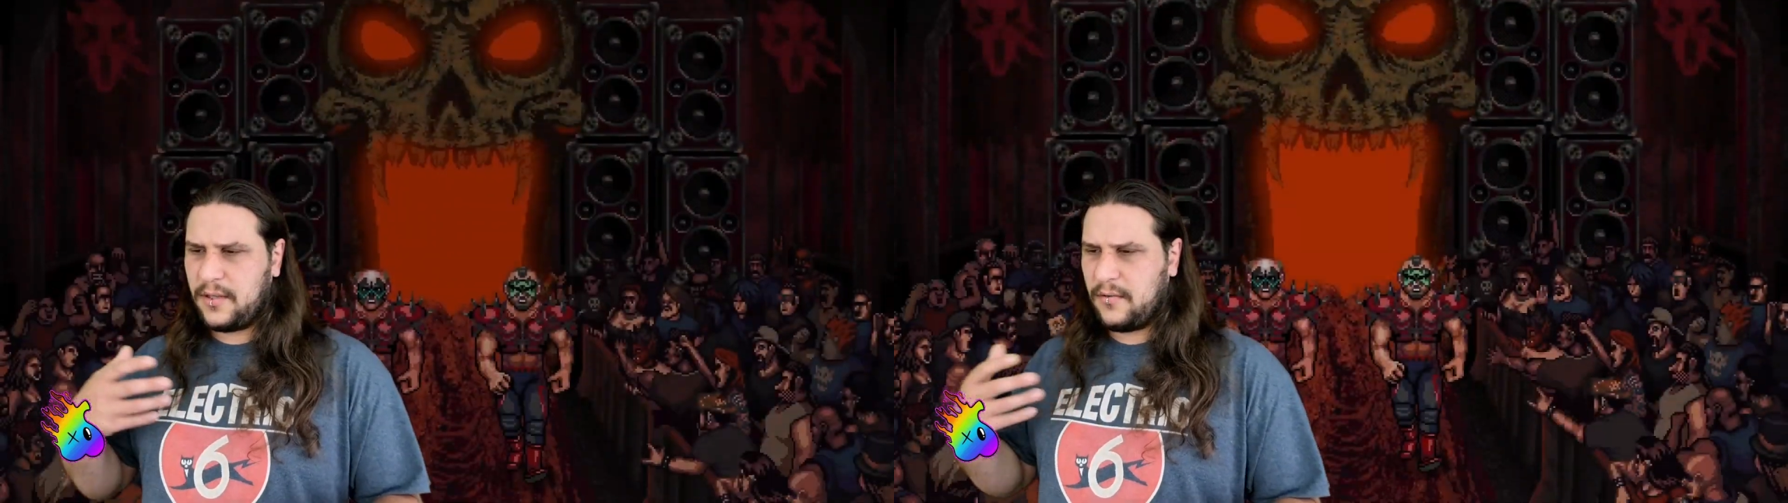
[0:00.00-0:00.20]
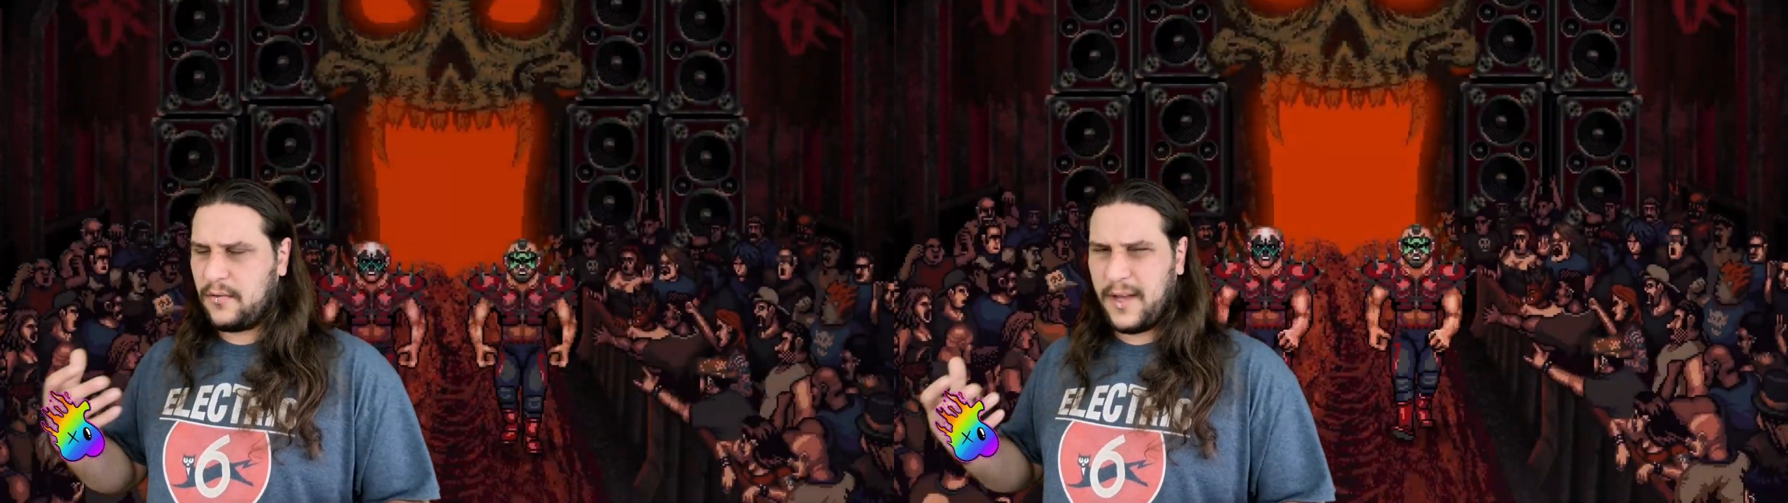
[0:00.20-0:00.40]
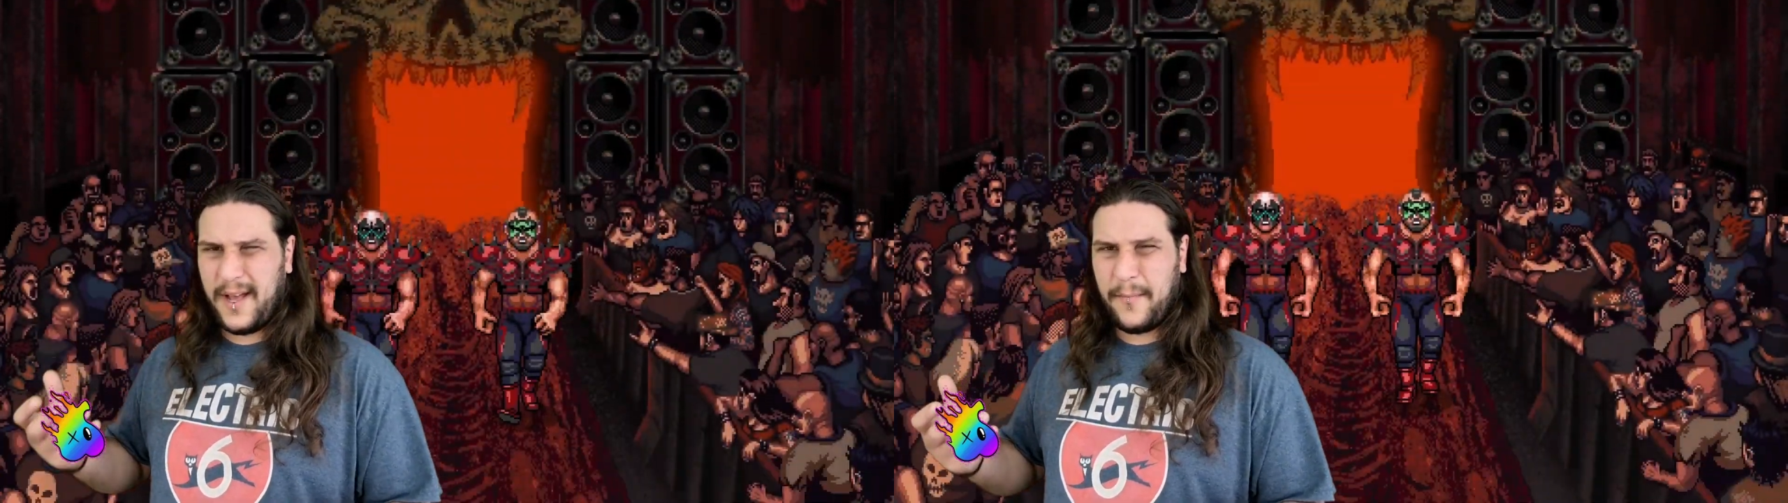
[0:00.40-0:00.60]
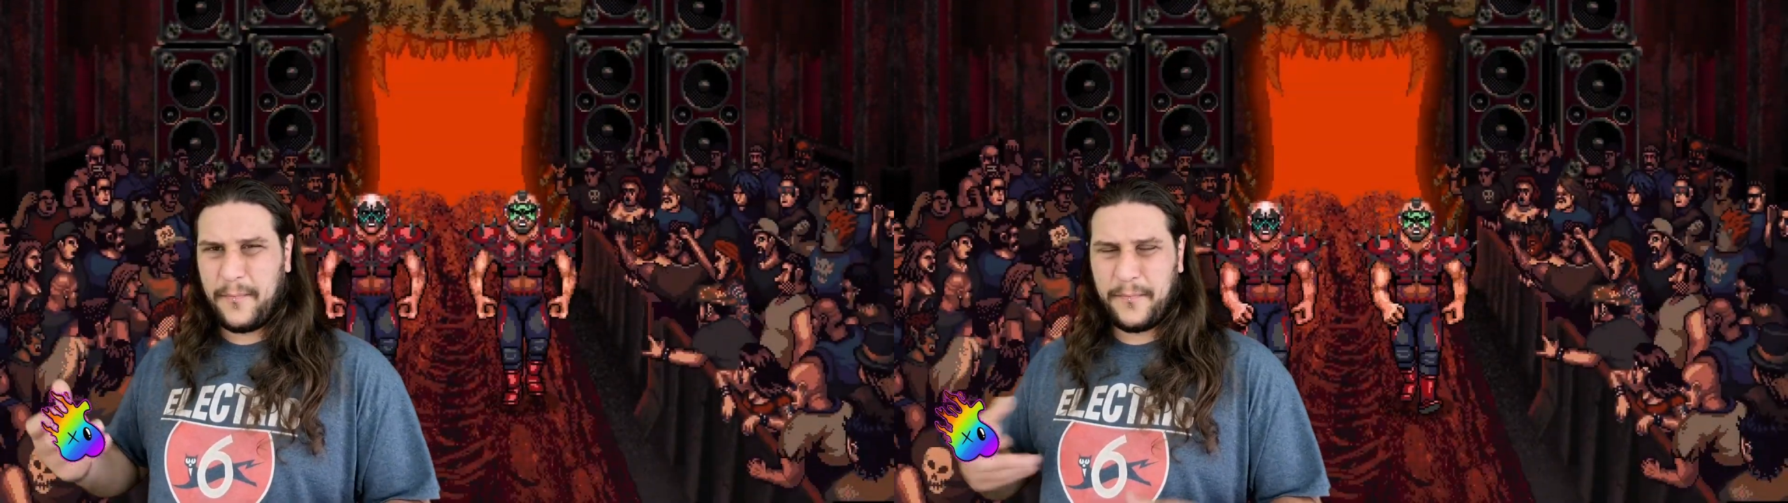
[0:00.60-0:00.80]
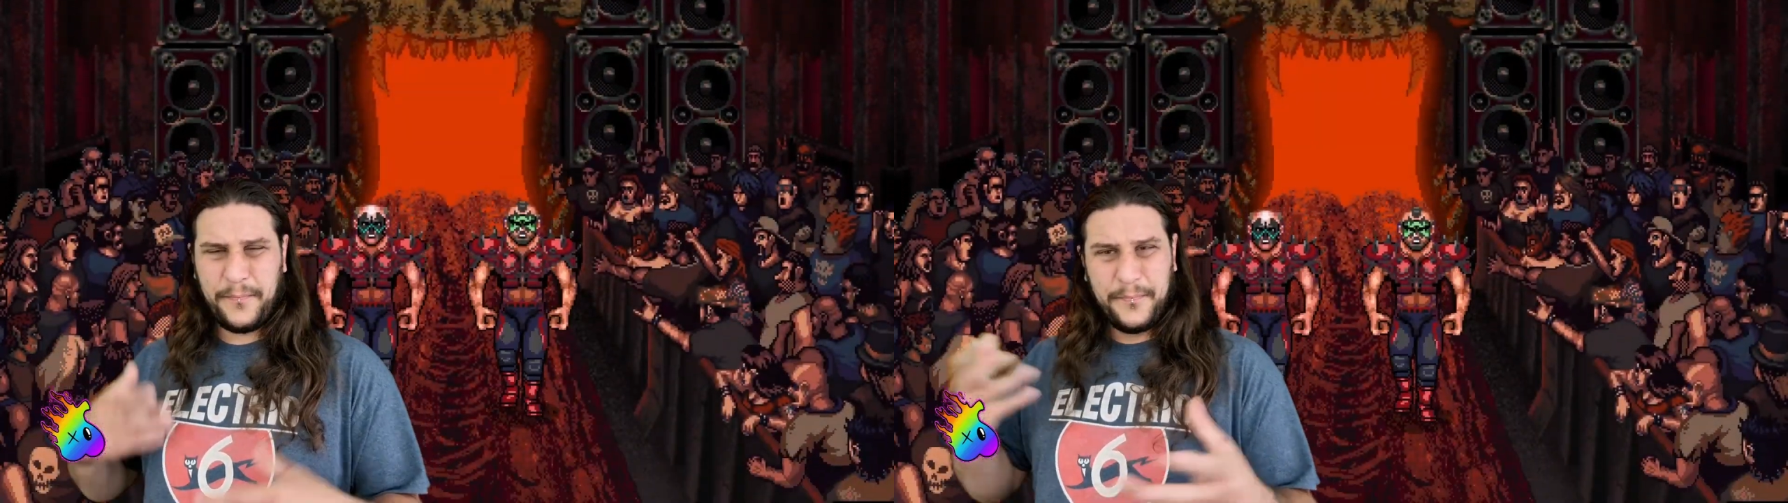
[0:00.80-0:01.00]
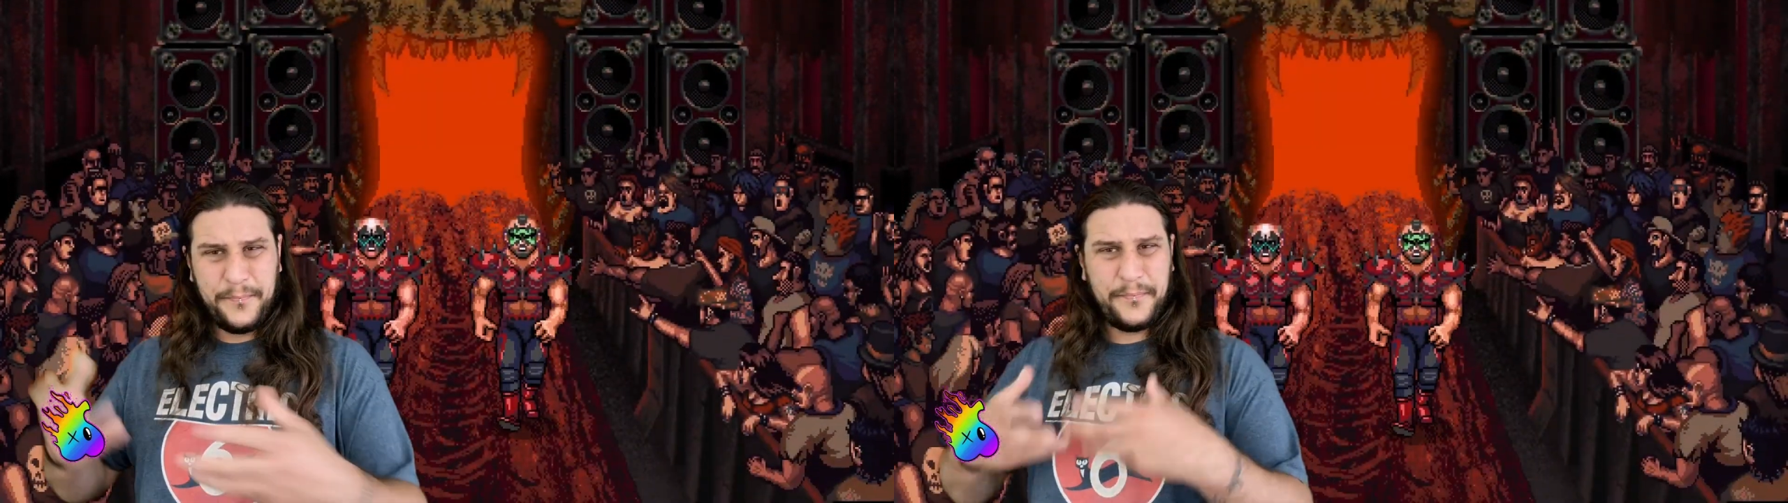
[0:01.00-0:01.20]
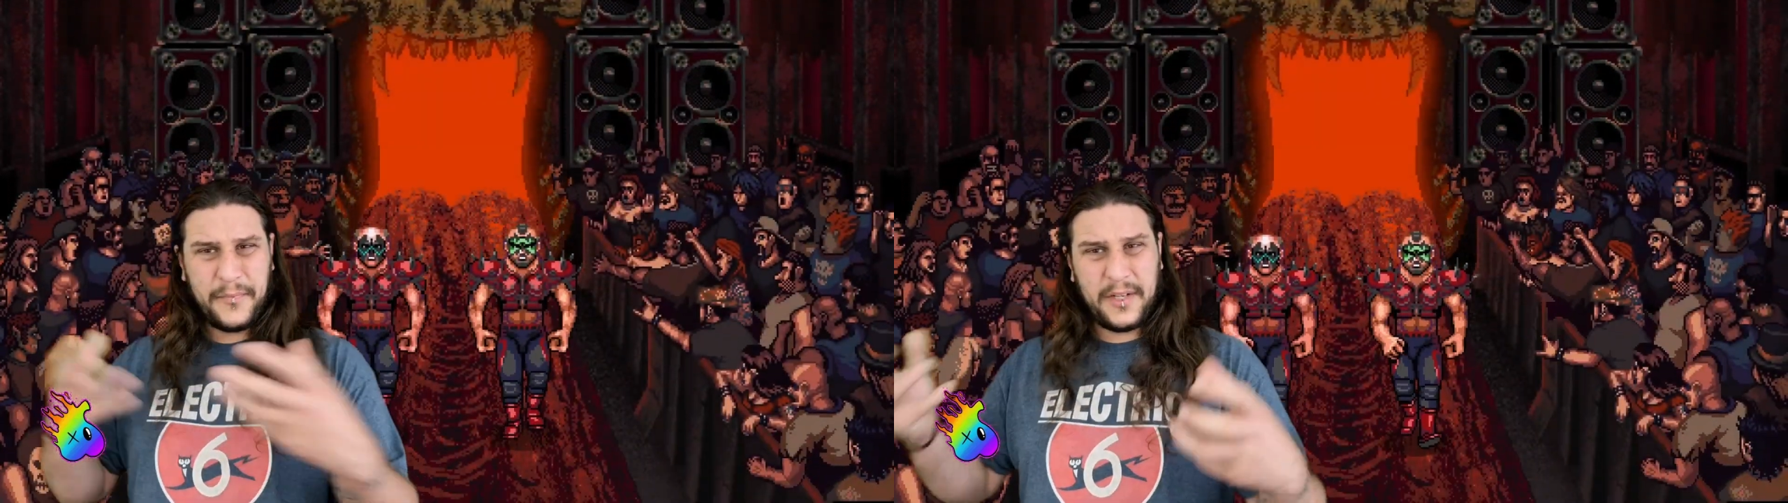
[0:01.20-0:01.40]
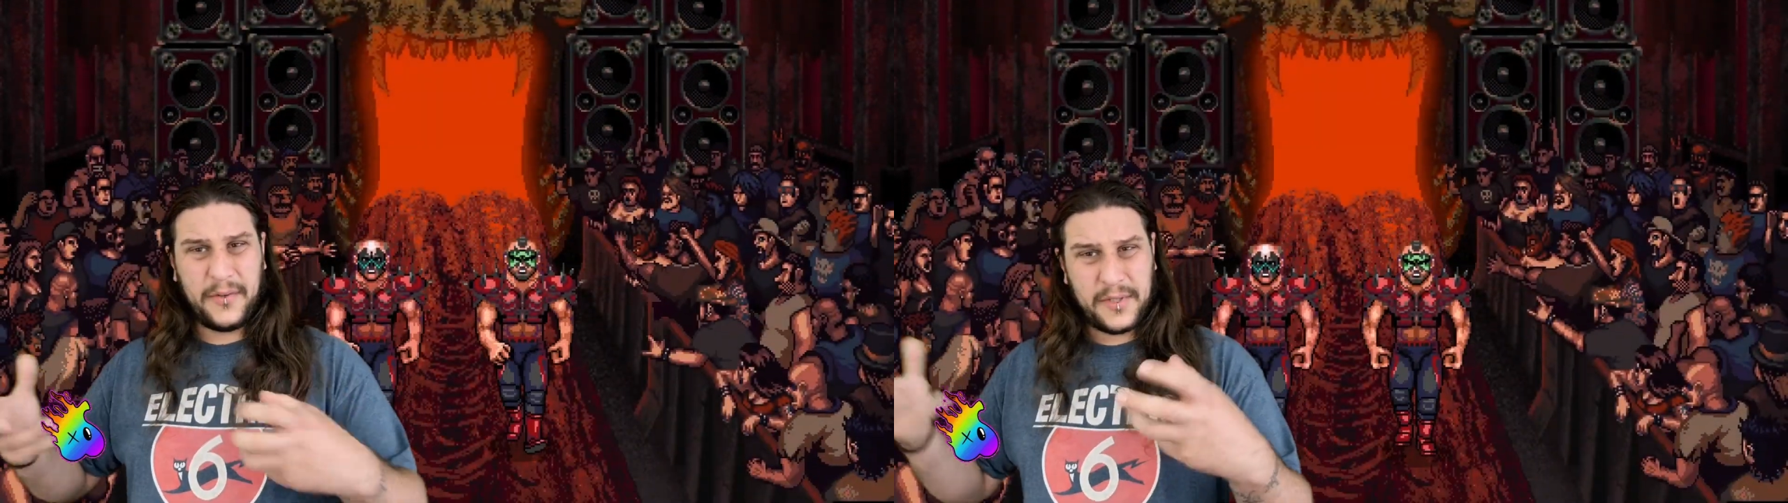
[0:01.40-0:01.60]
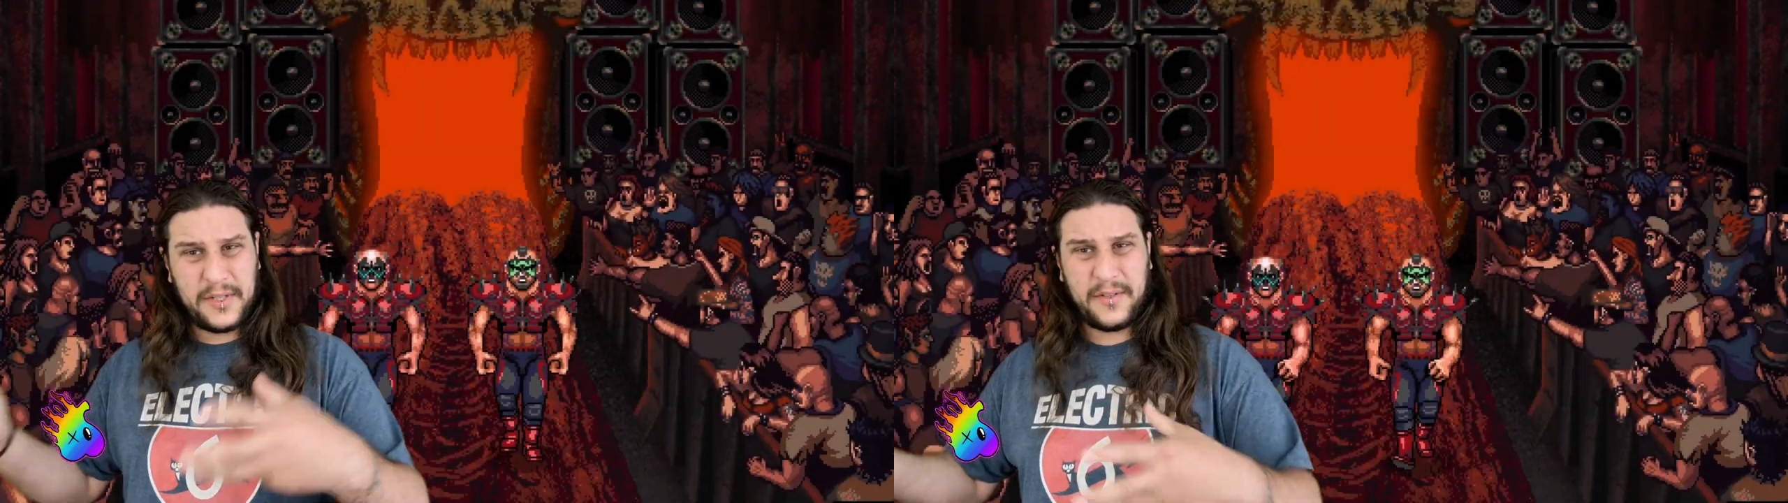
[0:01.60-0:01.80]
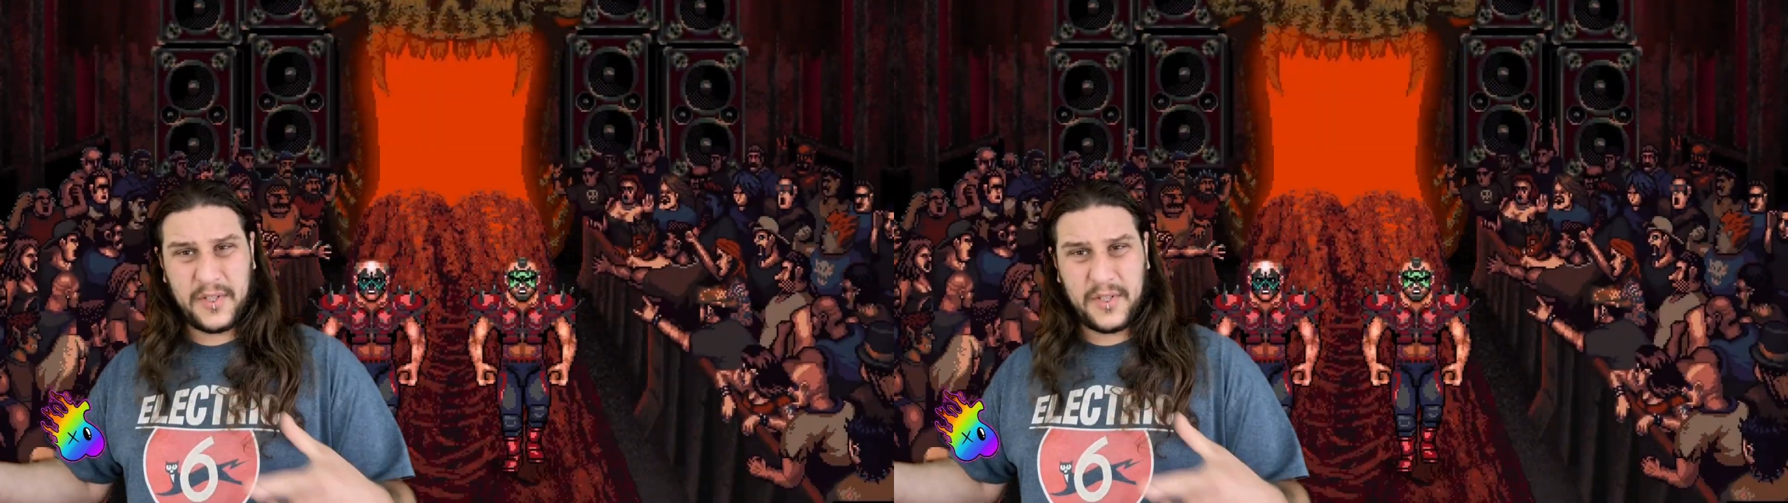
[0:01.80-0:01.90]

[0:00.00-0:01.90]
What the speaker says: do the